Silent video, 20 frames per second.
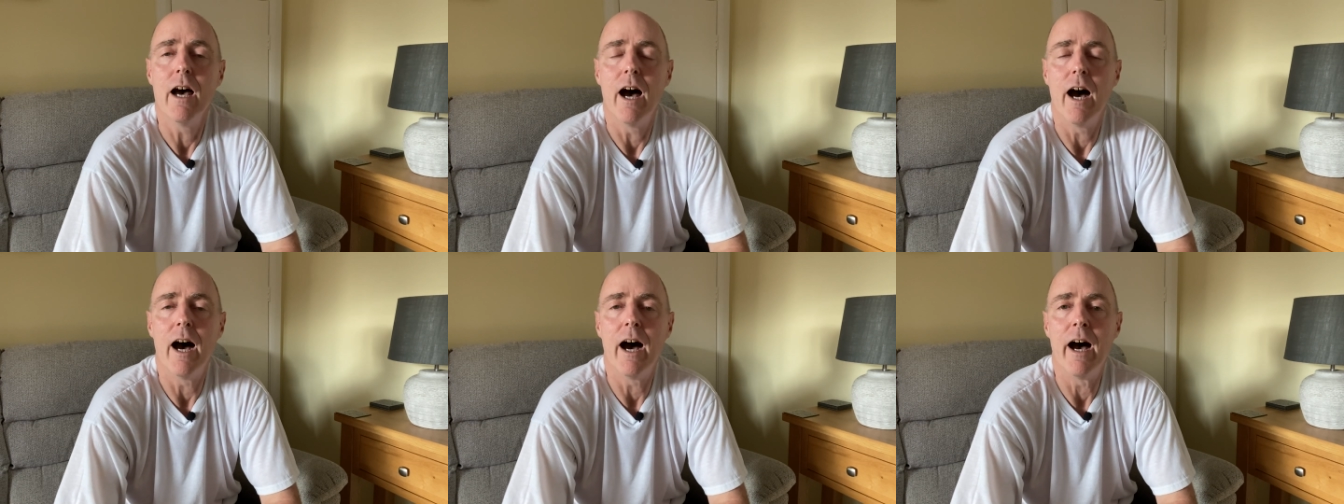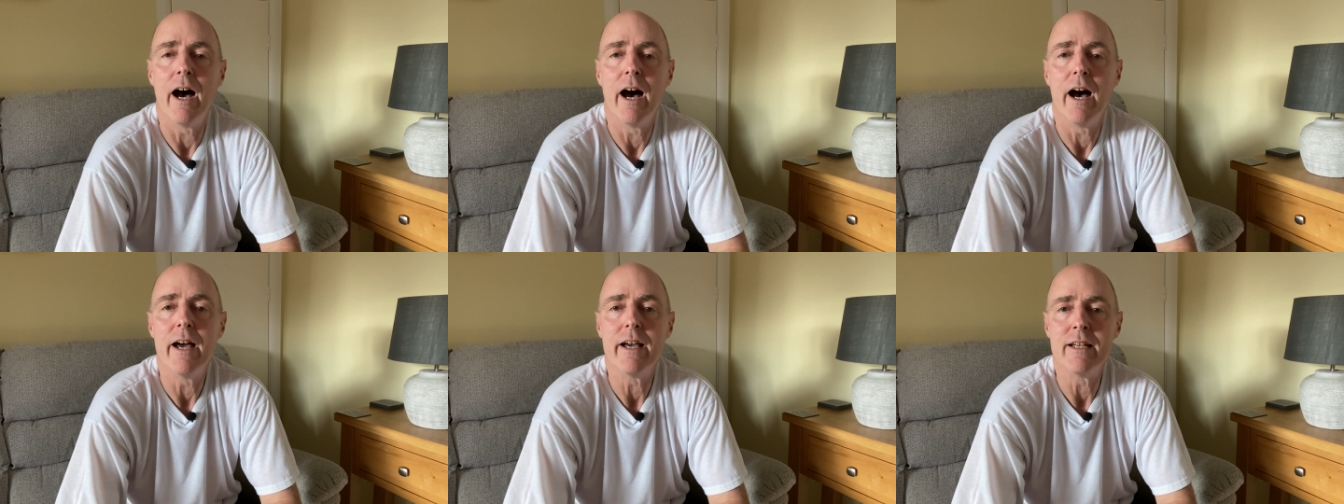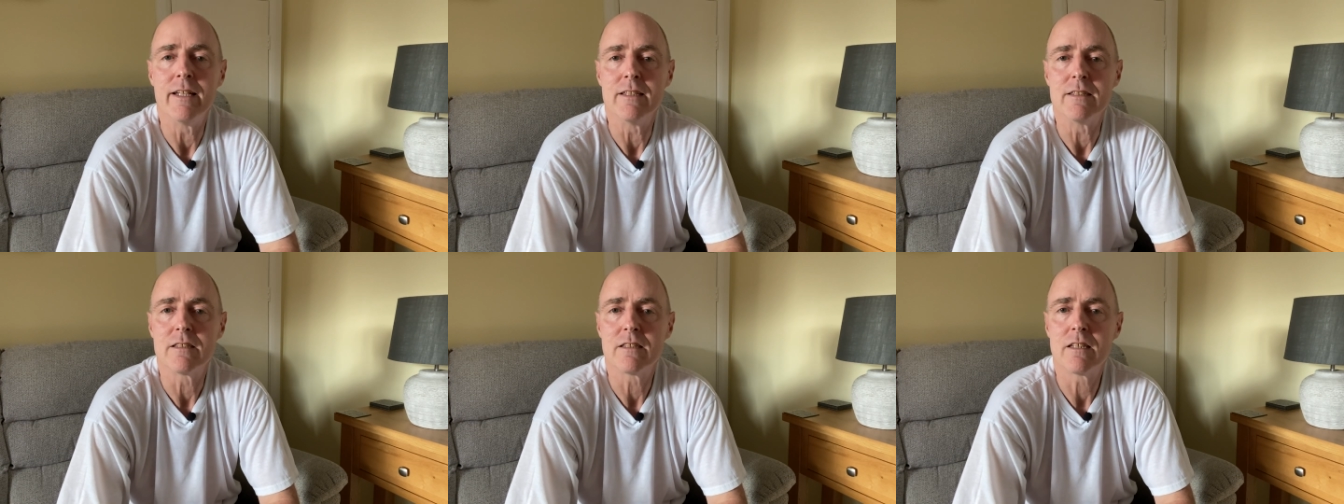uh,
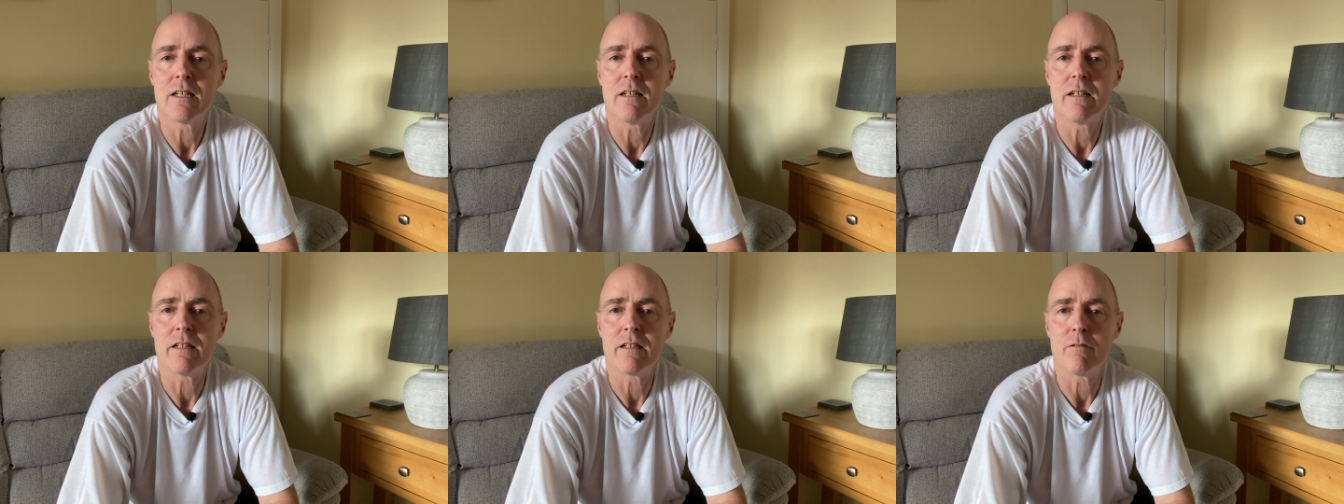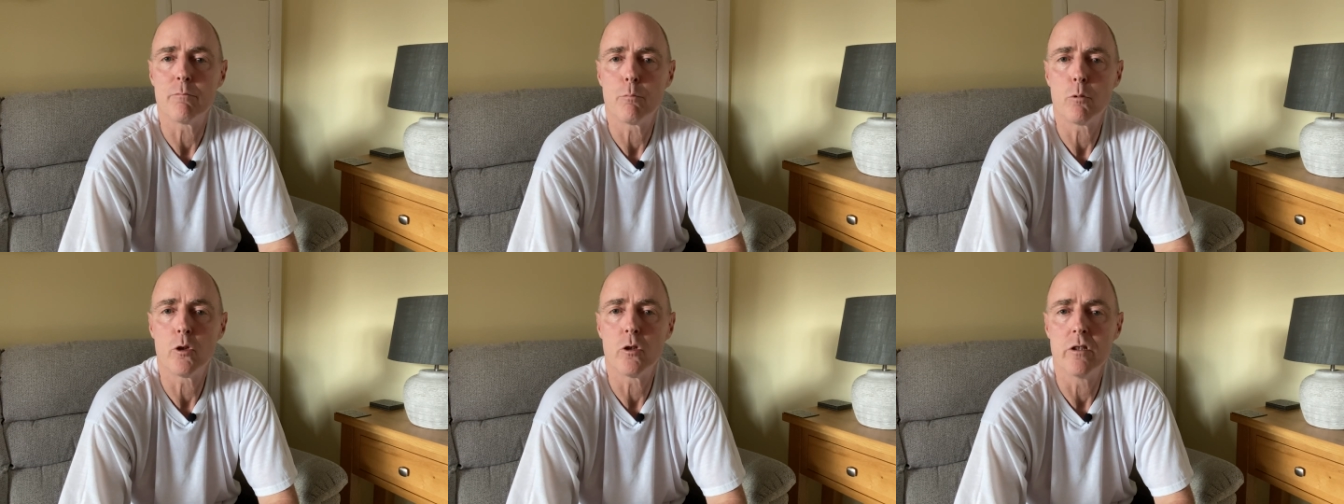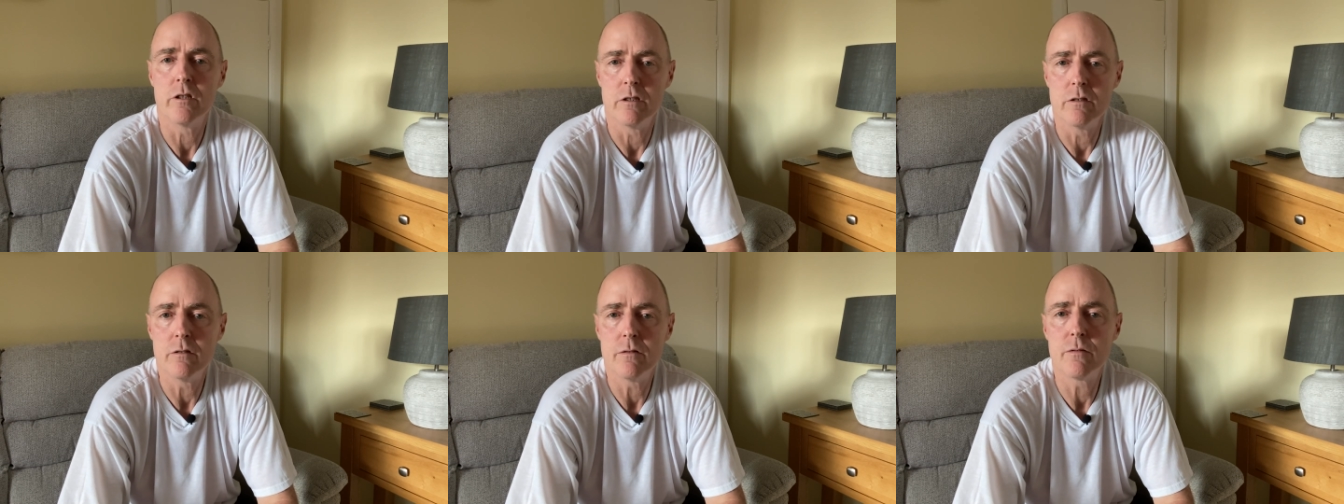is kind of
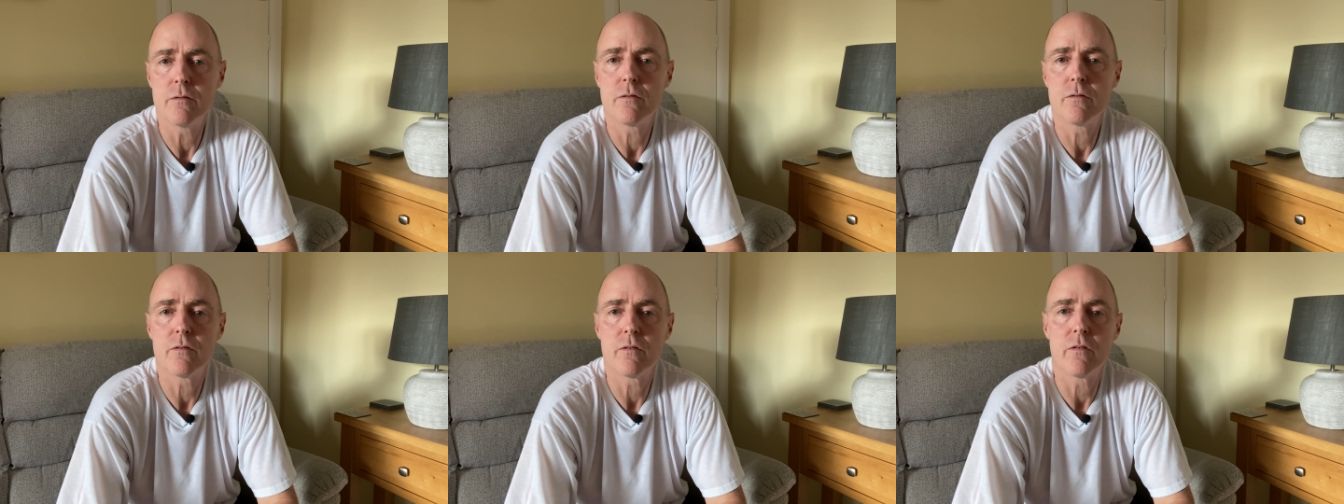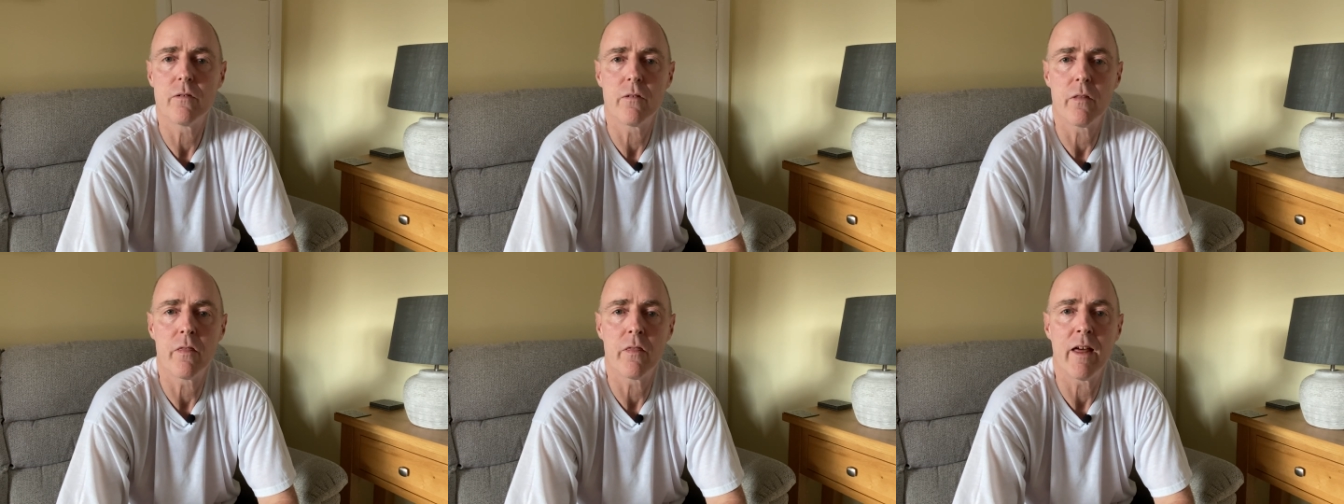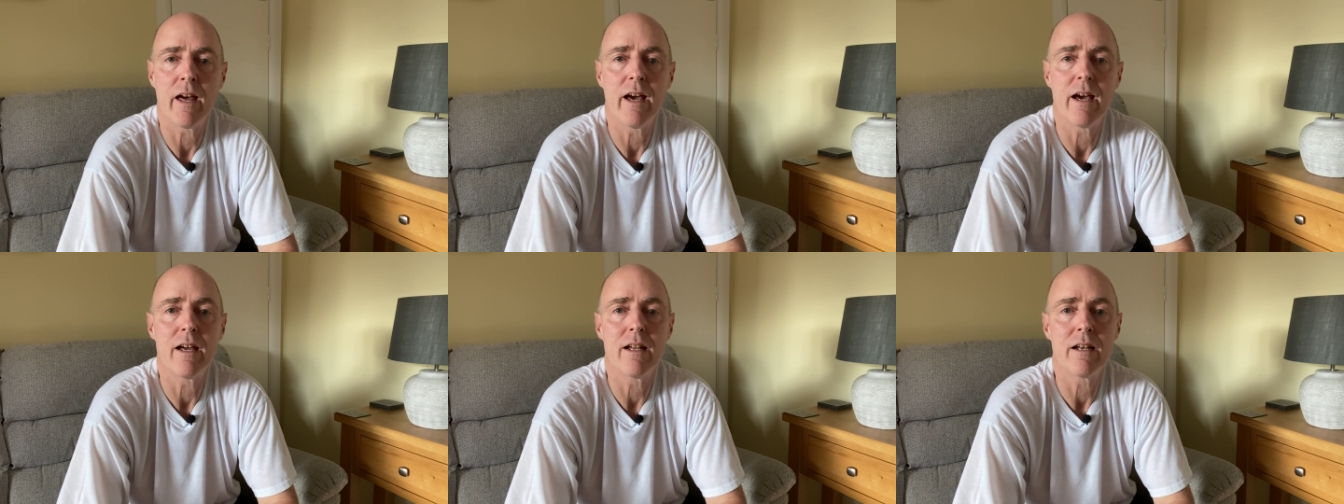proof
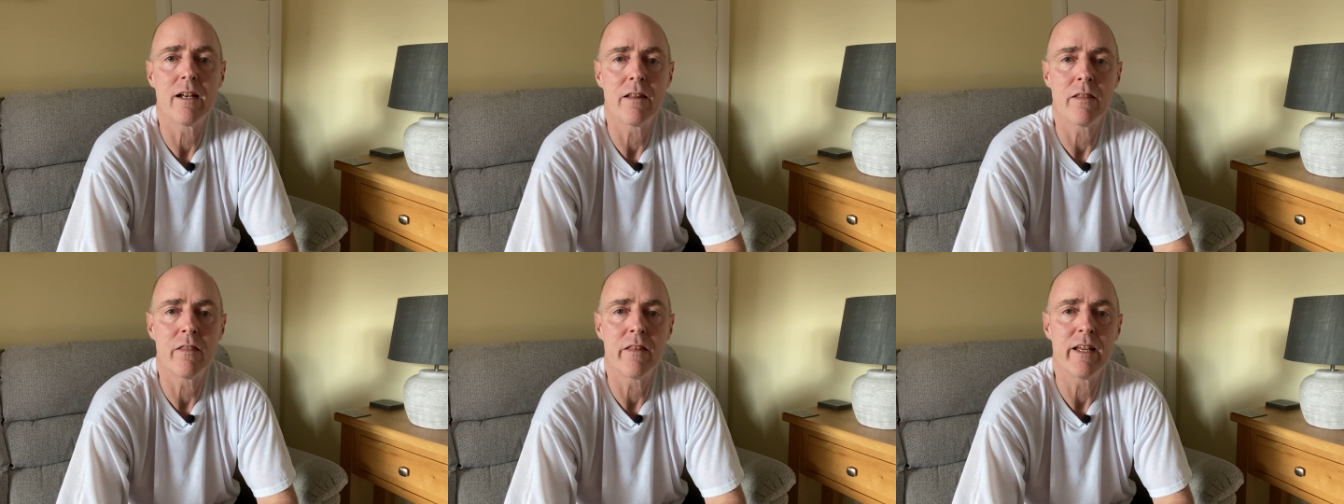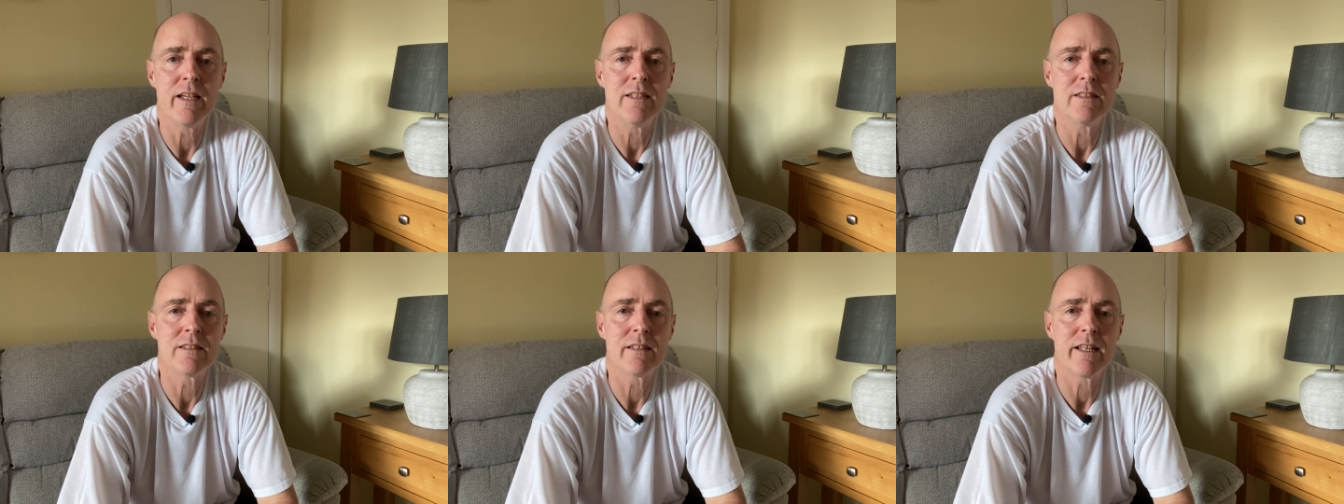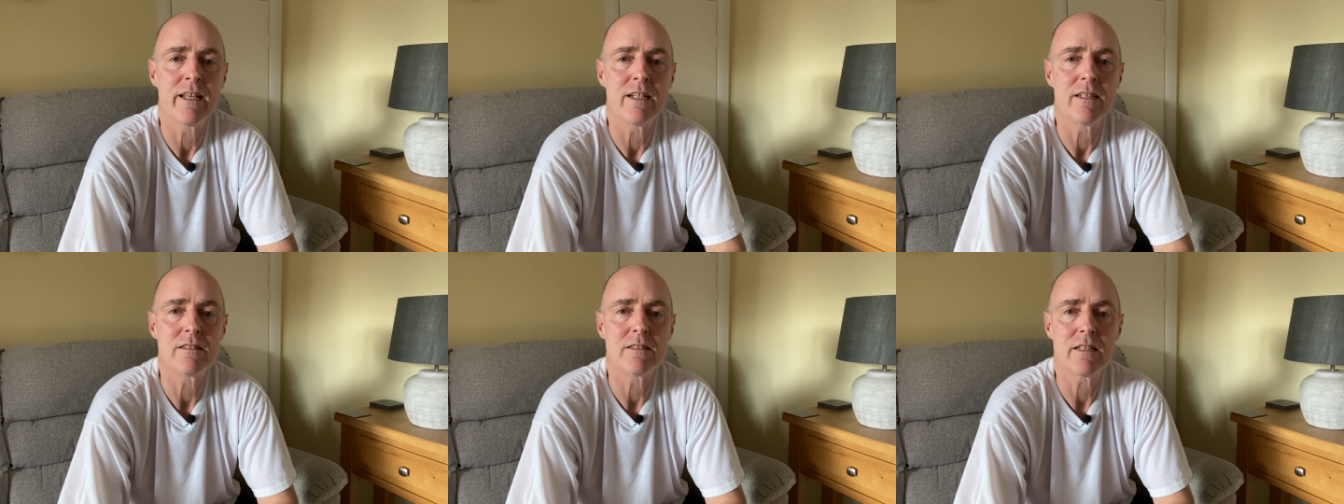that these
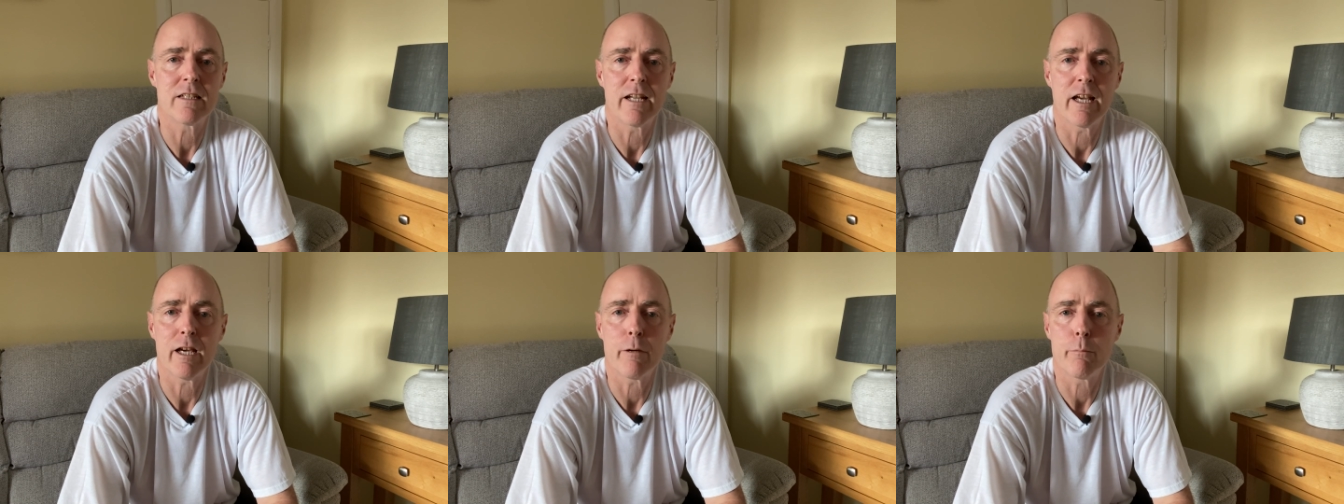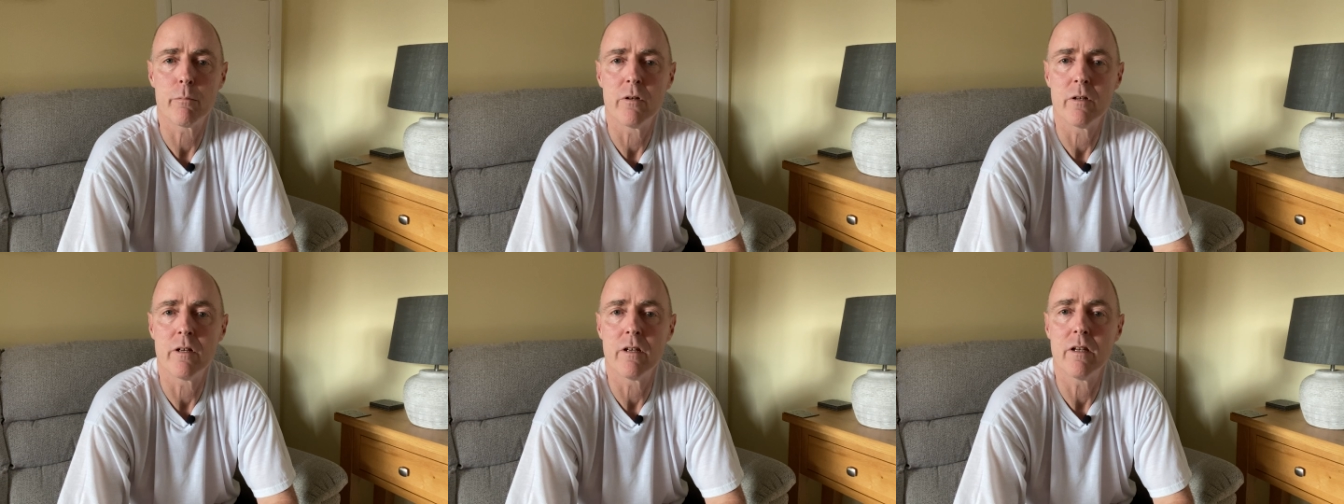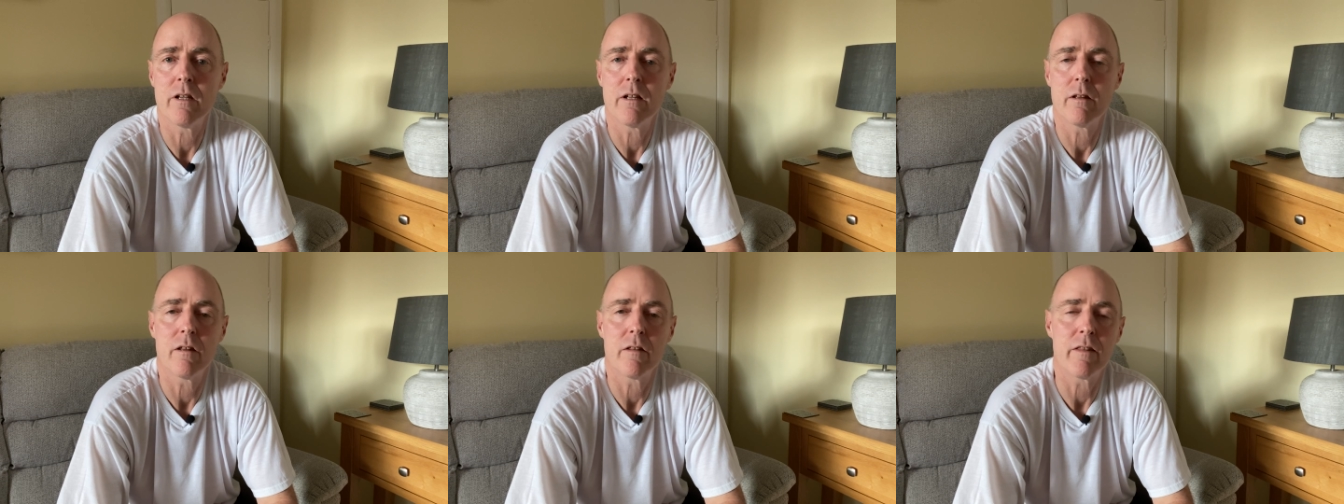things can happen,